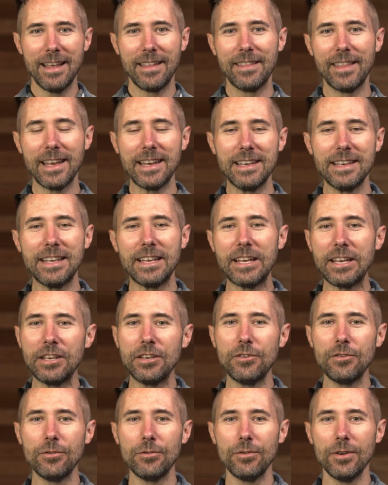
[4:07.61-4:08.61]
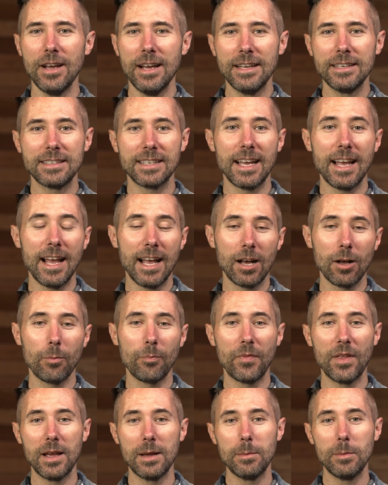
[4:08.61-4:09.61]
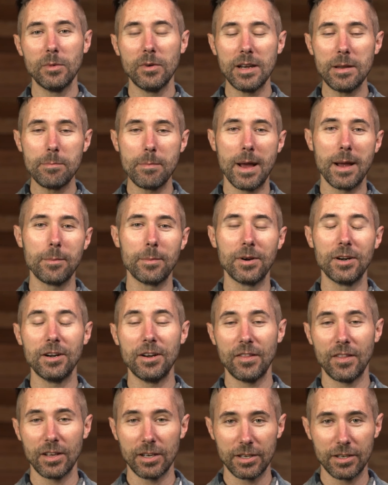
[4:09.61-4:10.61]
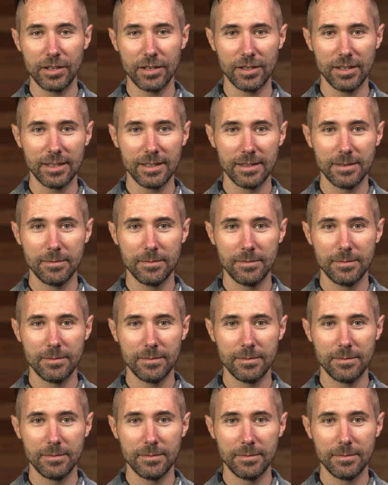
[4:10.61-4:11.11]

They need you to help them remember the good.